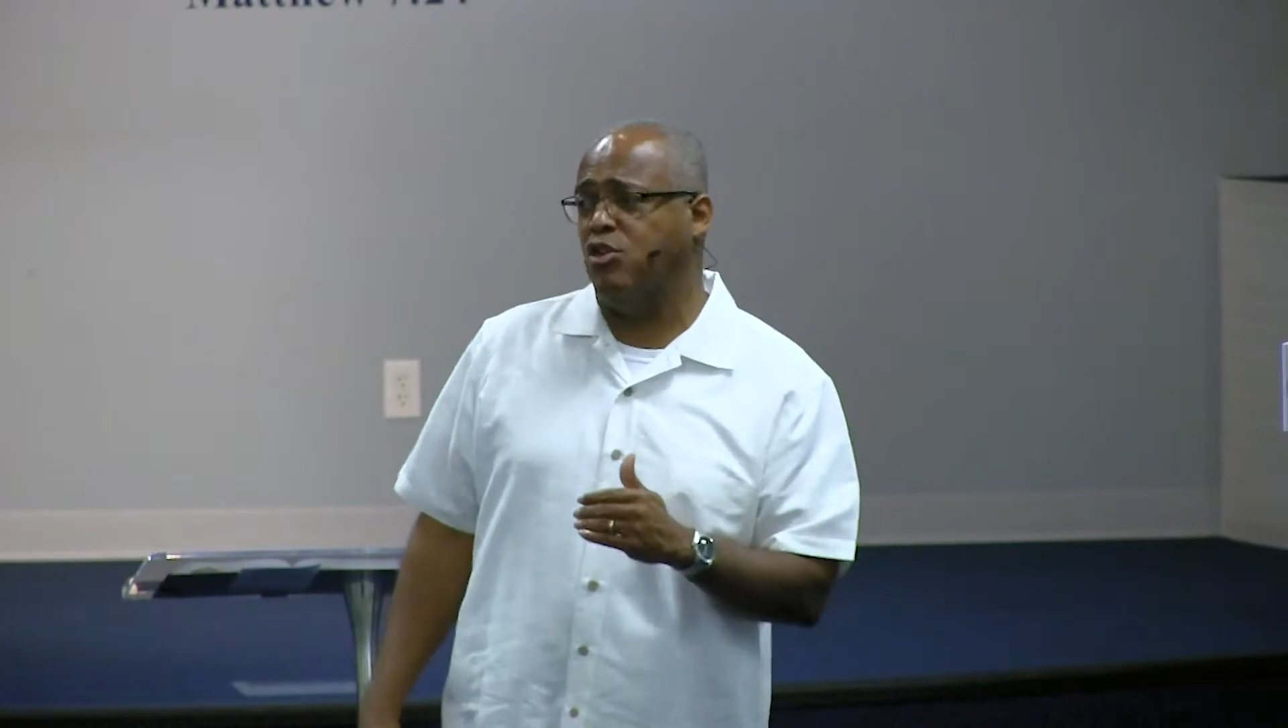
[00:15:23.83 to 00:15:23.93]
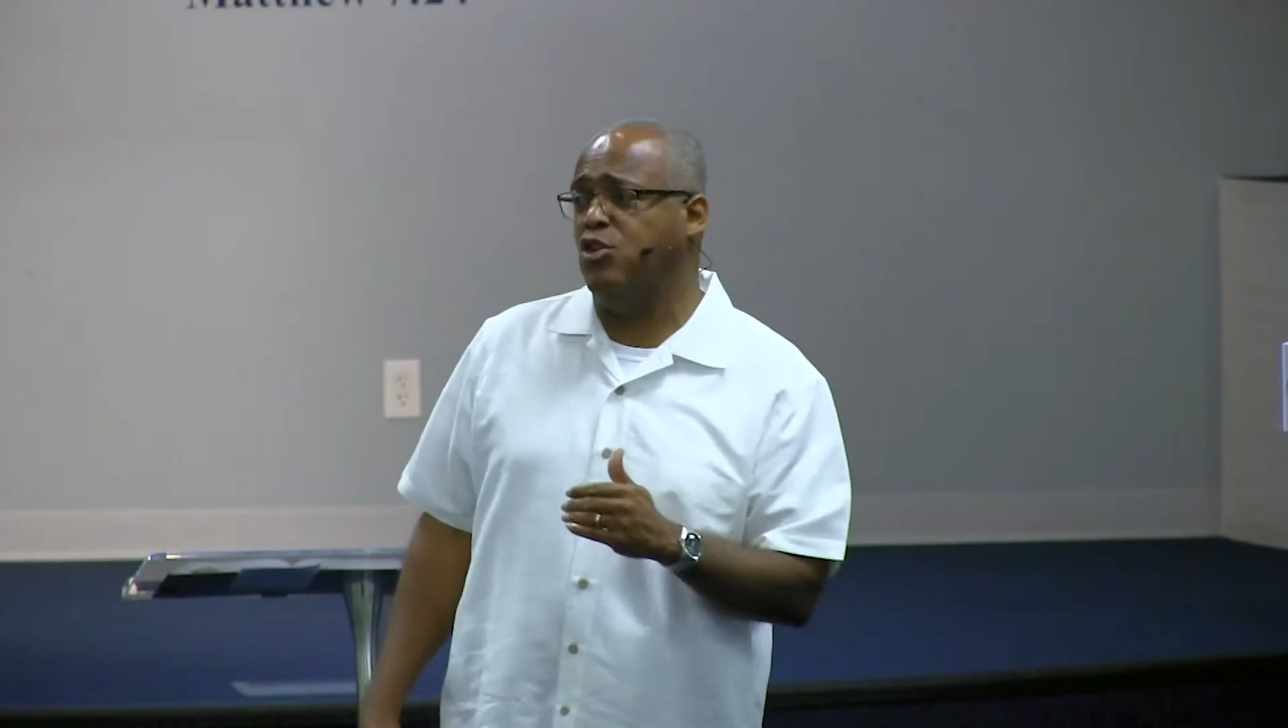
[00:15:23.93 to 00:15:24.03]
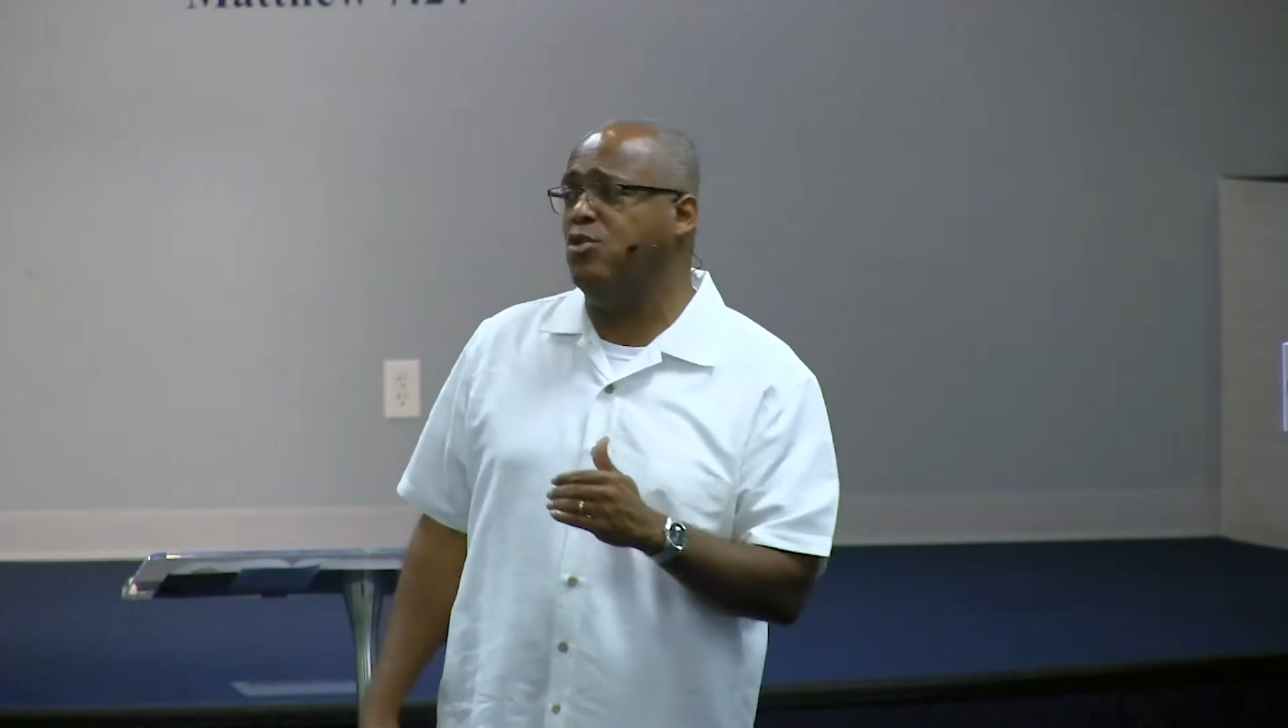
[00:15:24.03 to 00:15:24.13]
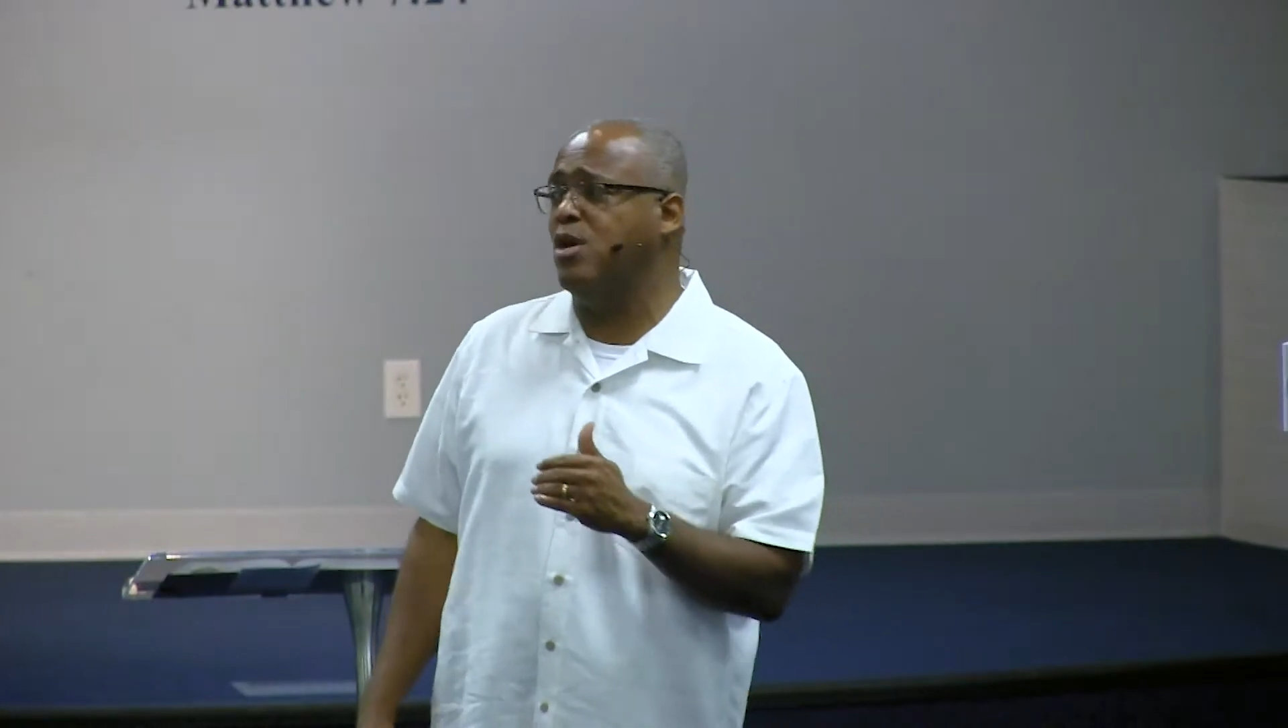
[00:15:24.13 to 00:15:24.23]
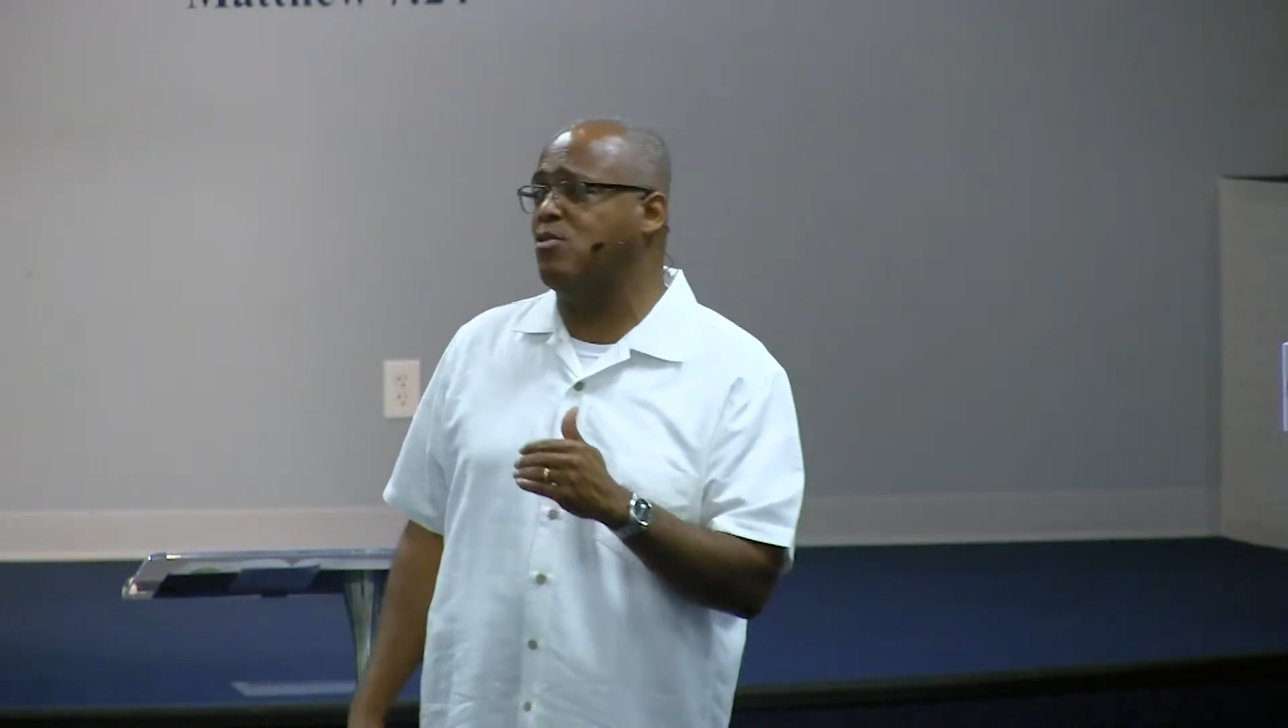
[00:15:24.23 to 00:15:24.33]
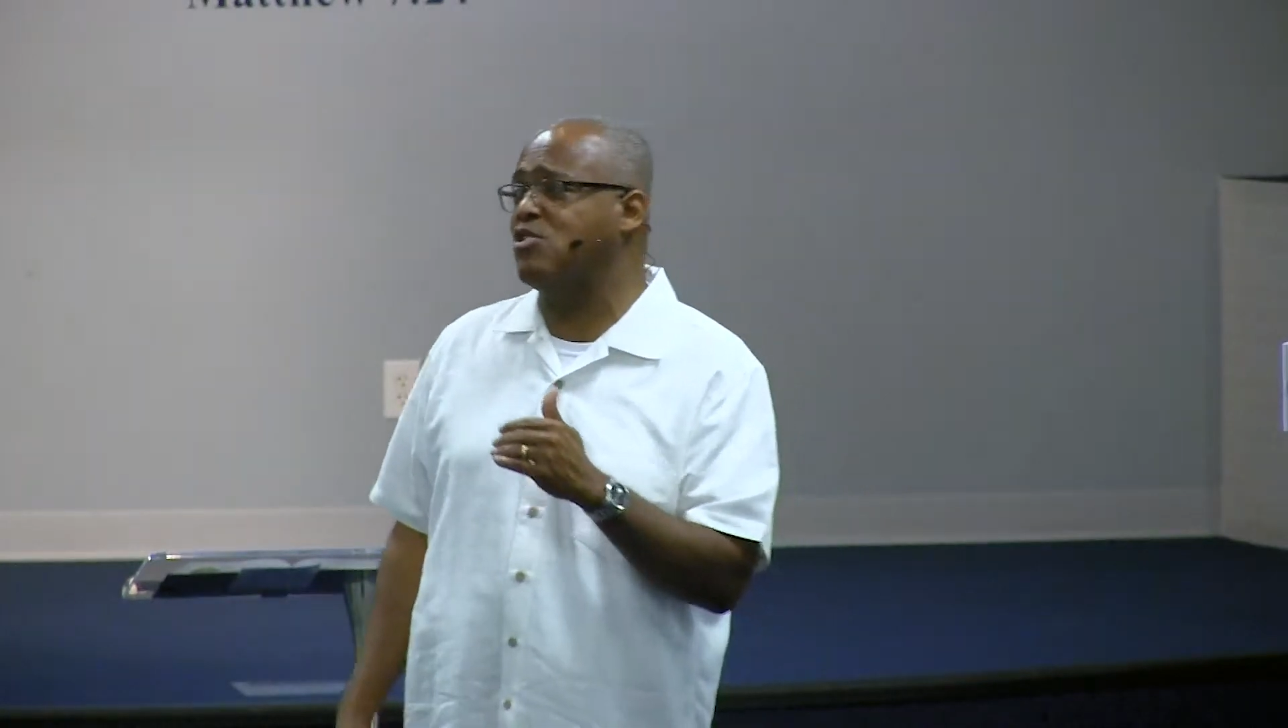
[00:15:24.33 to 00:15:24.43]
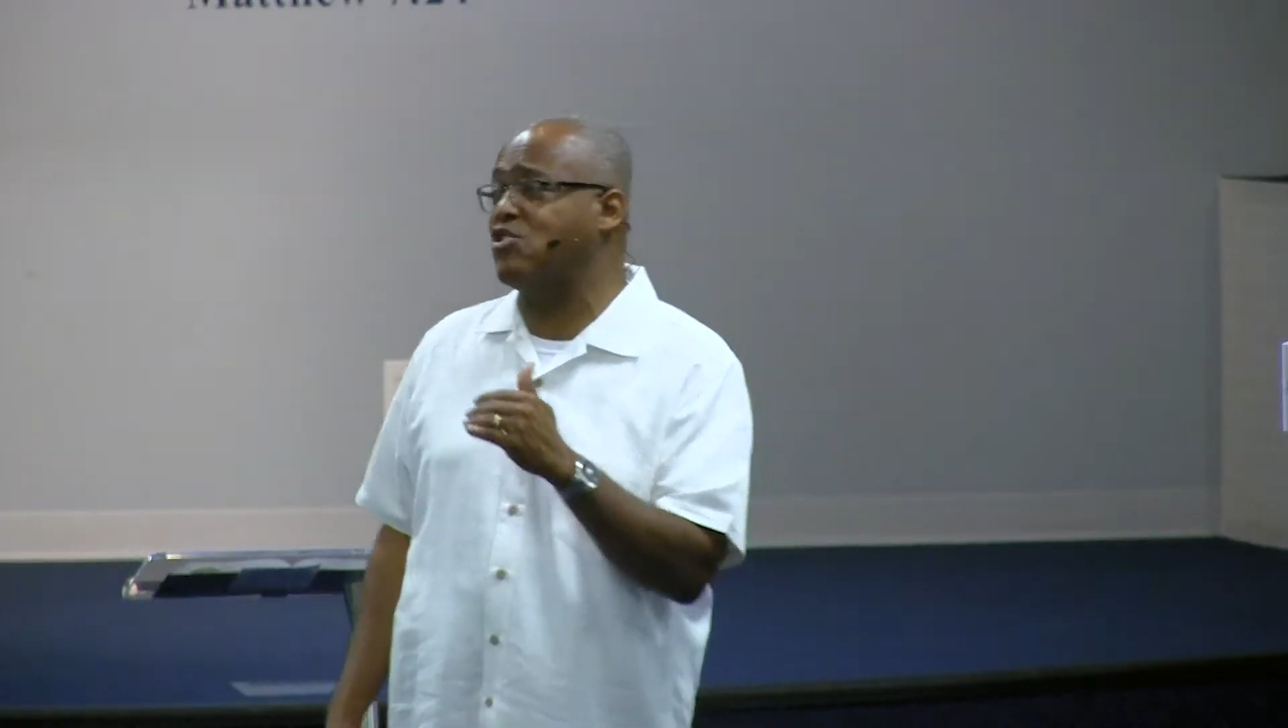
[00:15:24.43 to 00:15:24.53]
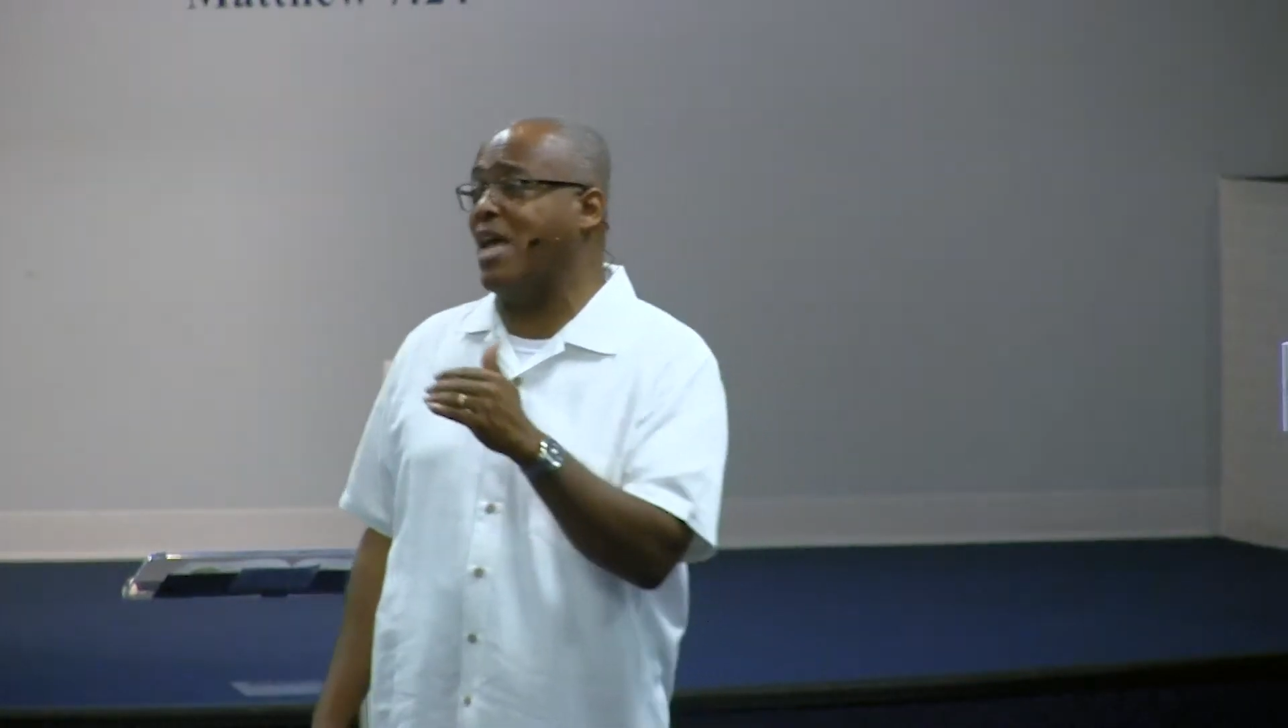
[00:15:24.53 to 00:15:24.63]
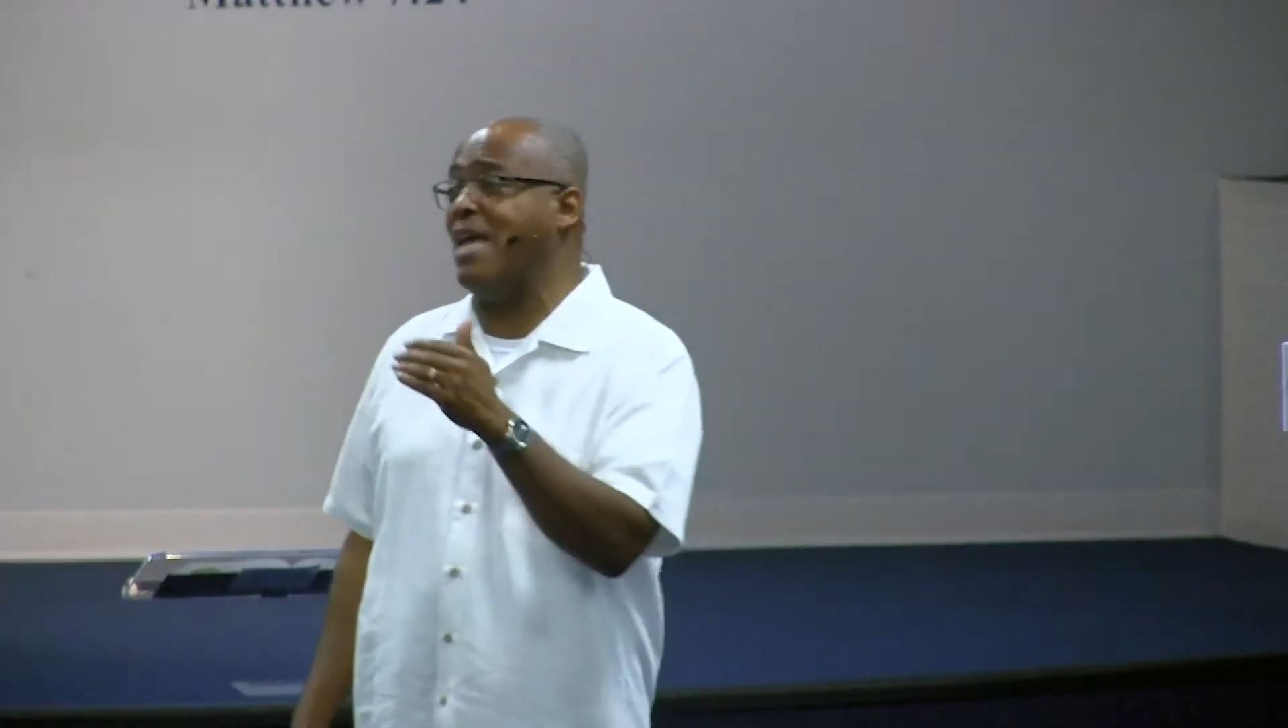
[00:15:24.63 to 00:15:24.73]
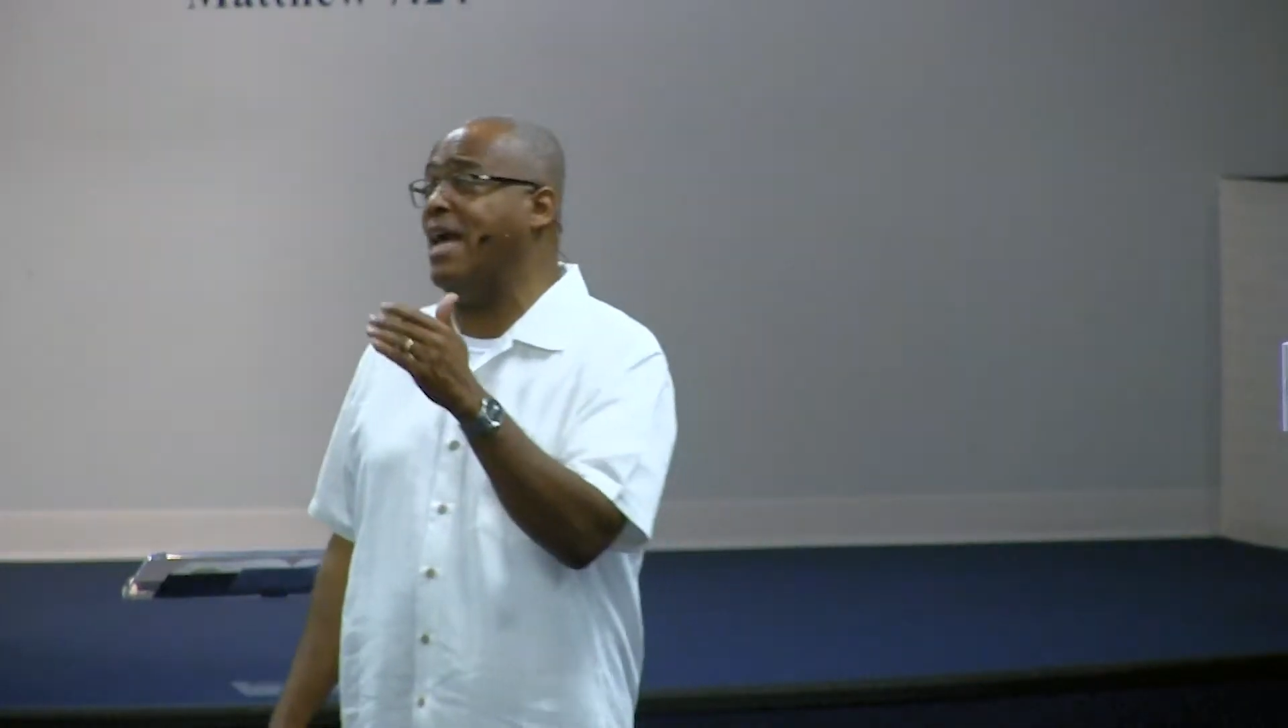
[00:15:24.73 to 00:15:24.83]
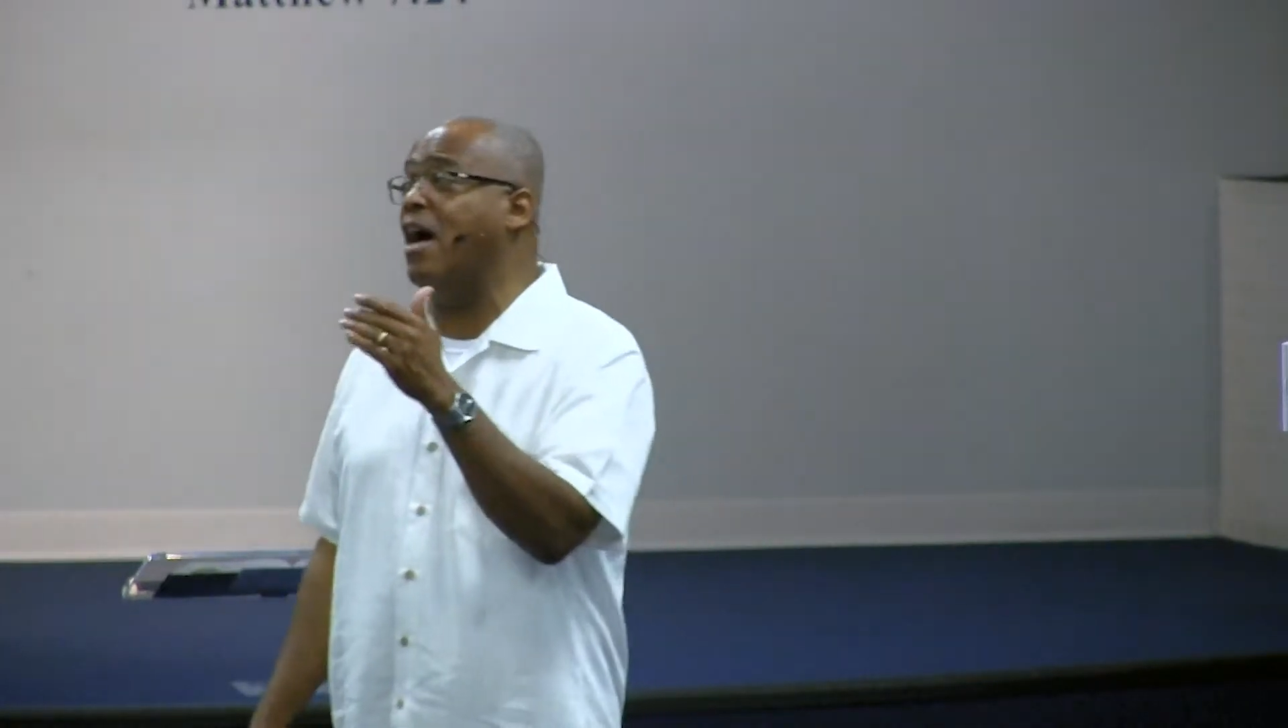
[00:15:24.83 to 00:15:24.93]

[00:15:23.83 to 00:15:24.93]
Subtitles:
You don't stay